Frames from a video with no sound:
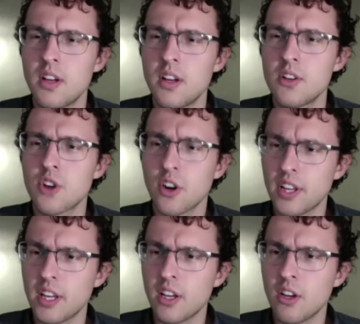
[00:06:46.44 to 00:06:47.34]

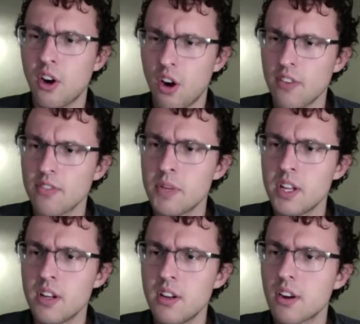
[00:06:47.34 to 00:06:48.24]
Charlie
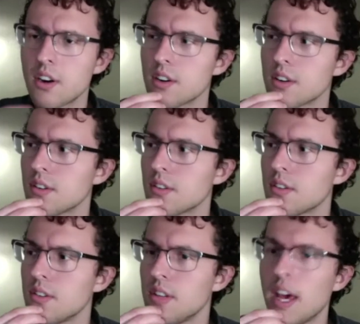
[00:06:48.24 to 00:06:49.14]
Kaufman, or
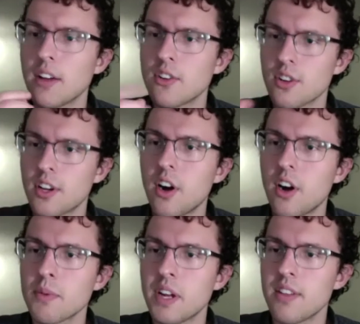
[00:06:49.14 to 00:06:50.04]
yeah, Charlie
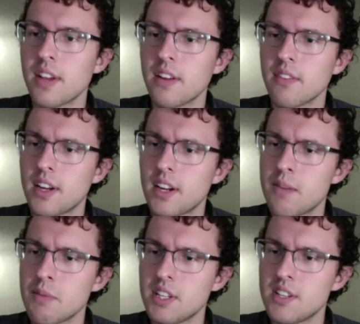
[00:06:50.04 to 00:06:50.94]
Kaufman, I think, on
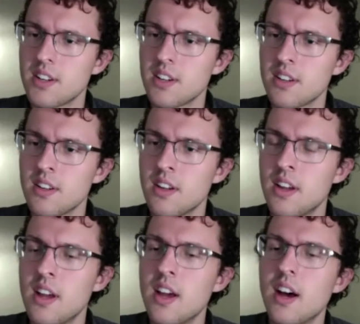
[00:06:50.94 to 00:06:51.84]
Anomalisa.
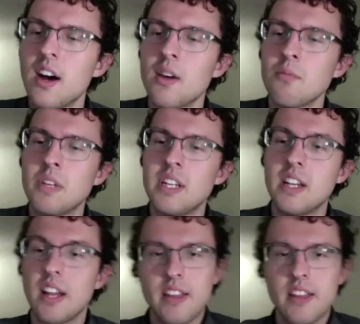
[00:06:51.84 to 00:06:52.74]
He did
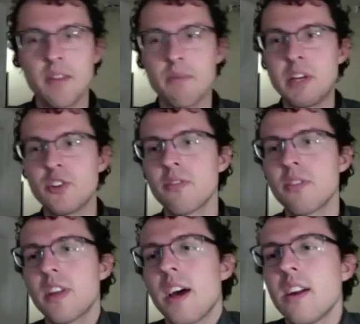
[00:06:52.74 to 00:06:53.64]
like the animation for
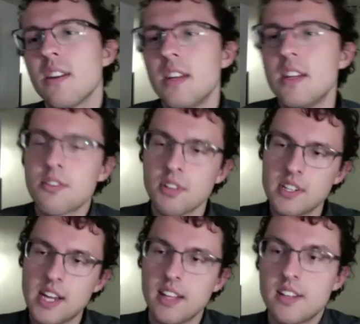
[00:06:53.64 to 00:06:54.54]
that. He's a really
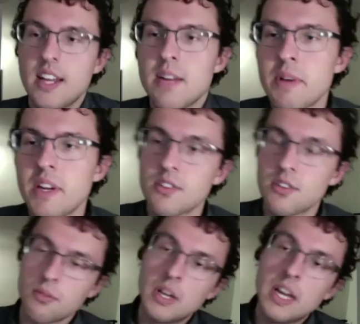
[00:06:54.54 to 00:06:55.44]
talented animator.
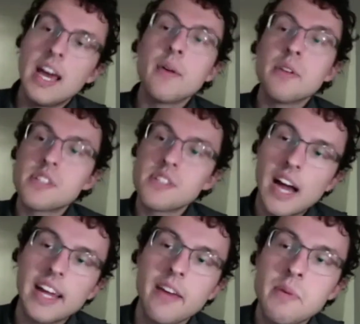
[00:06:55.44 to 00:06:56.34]
So, anyways, this
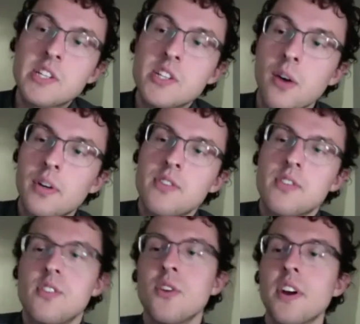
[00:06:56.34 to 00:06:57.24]
guy gave me a talk when I was
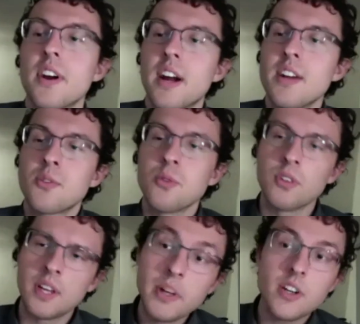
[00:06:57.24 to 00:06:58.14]
in junior year high school.
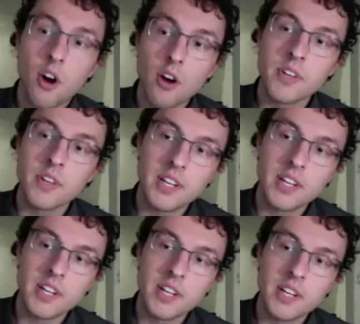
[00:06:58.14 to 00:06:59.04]
He went to Harvard. He got an